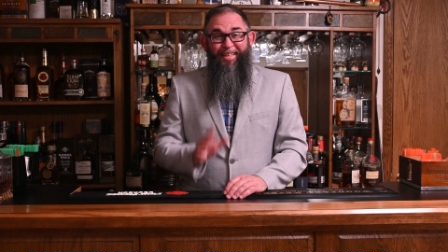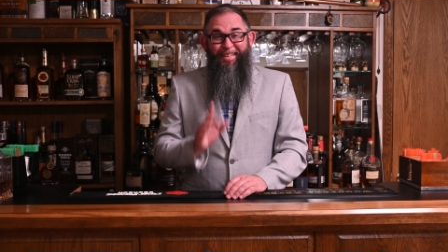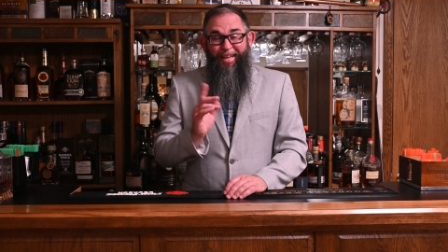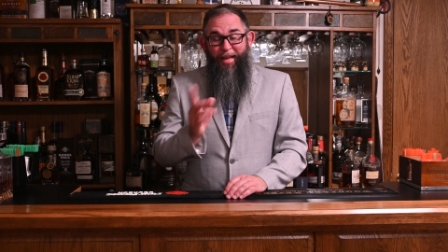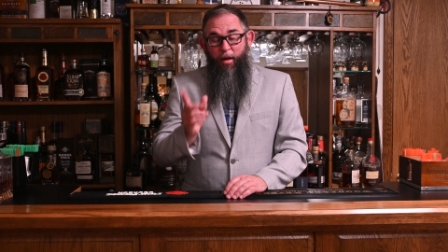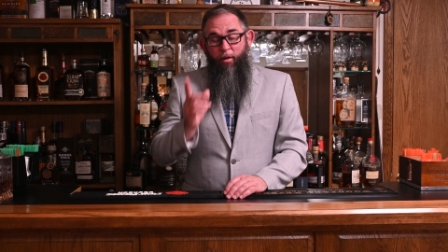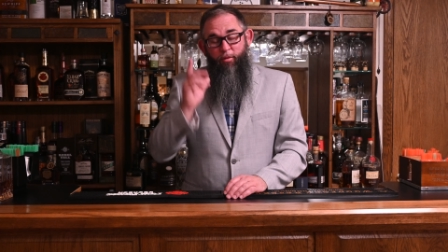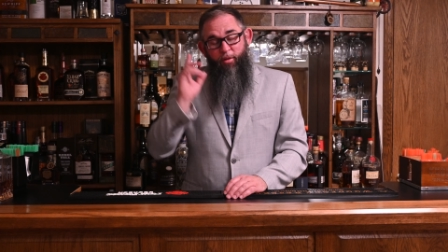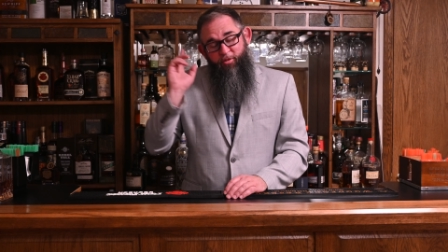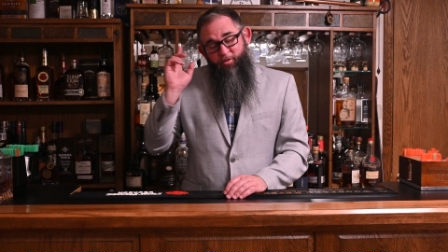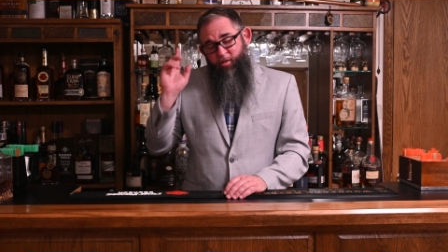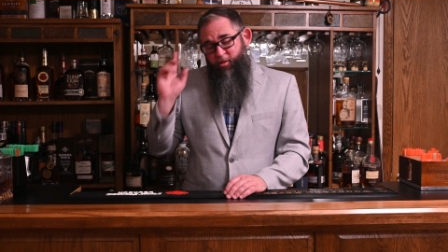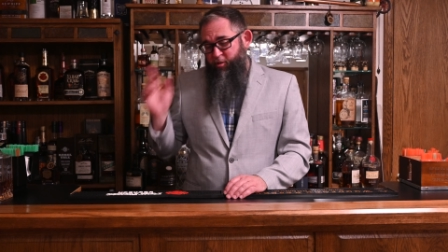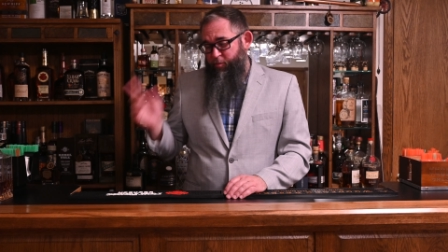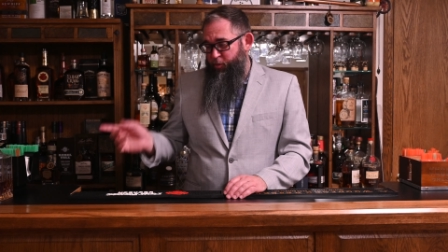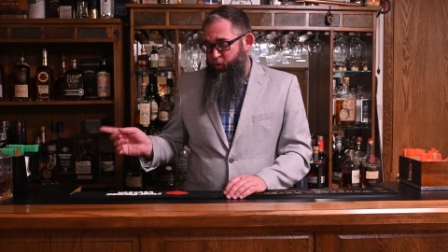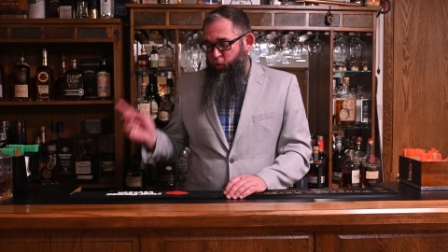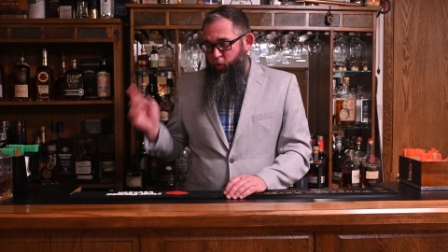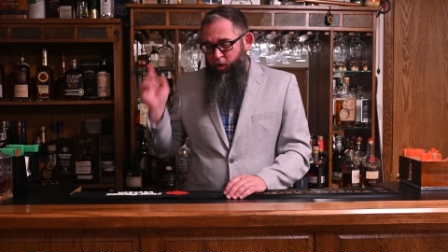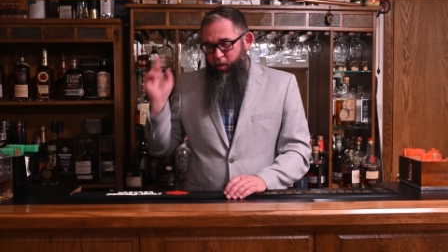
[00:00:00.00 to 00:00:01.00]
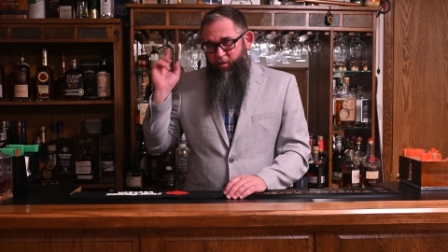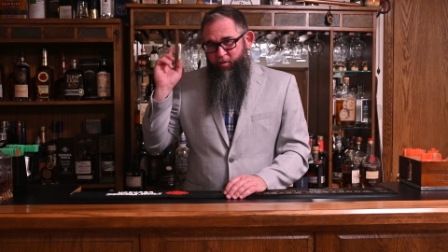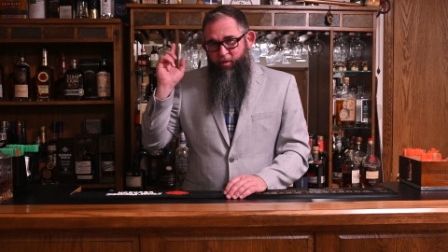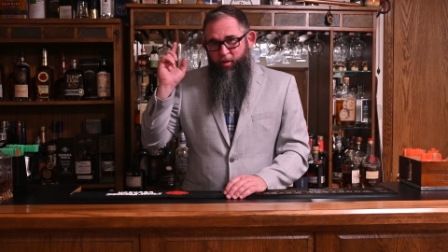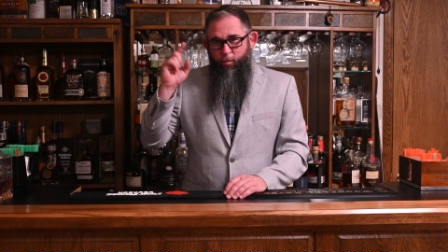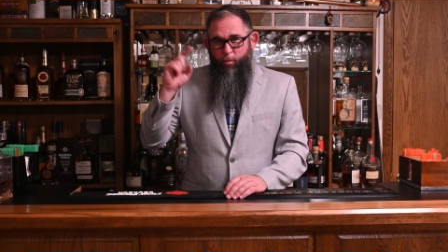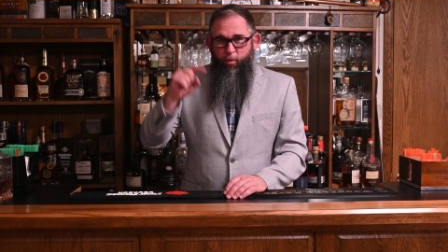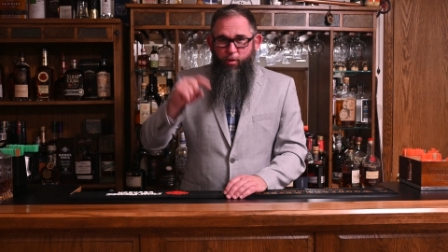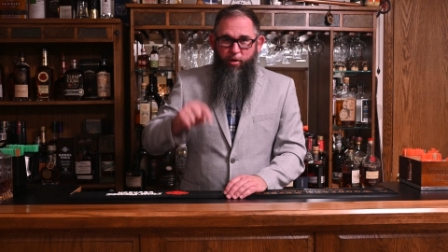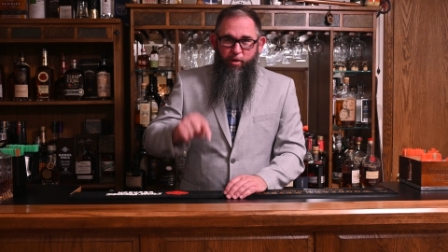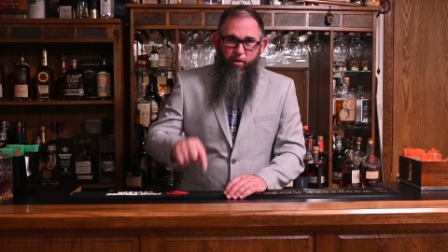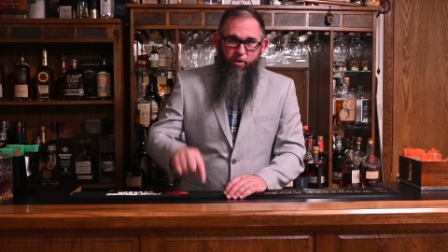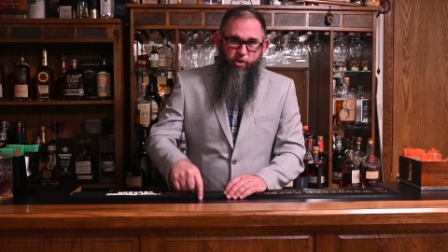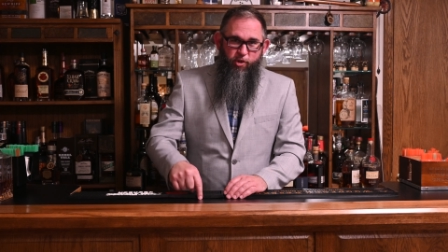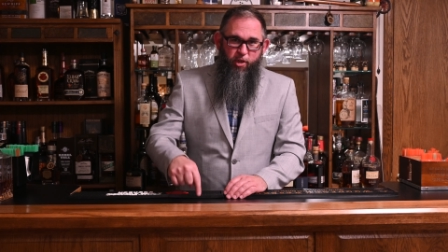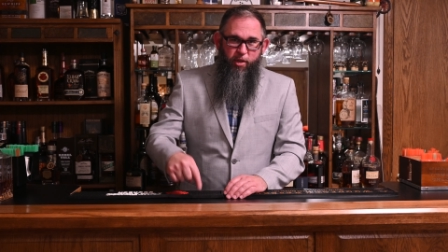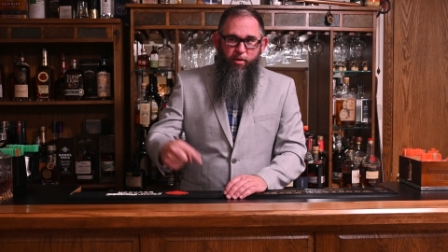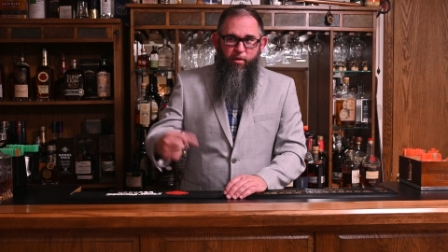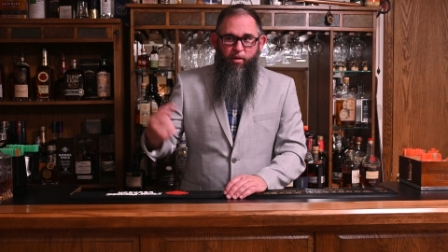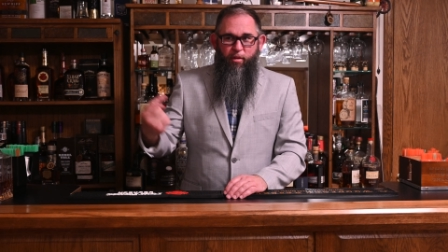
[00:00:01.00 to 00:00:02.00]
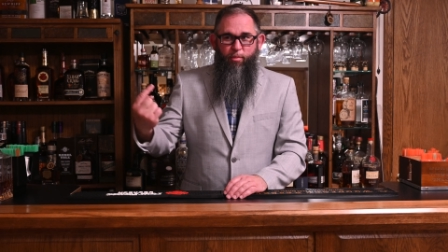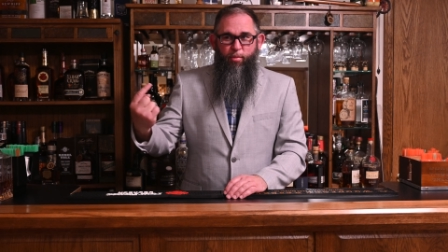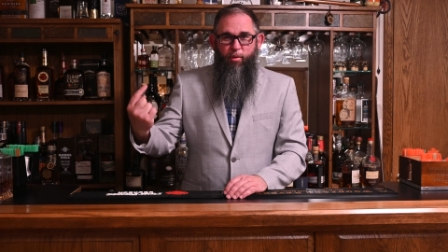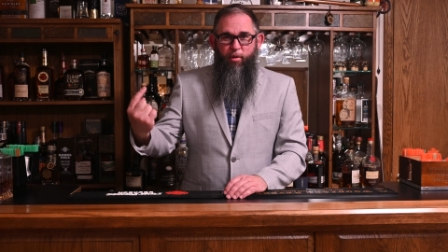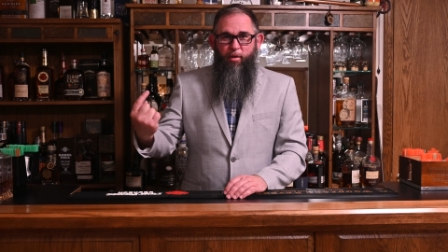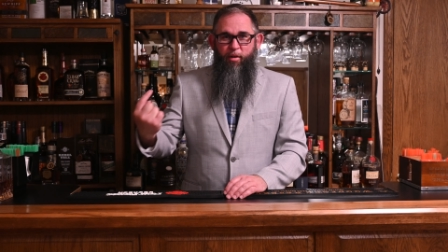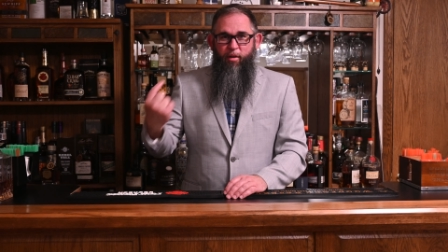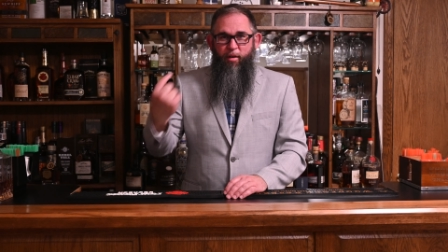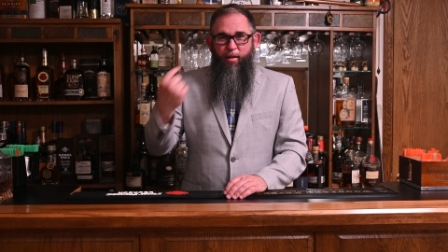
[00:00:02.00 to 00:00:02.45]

Now, let's get some ingredients and put it in a shaker and put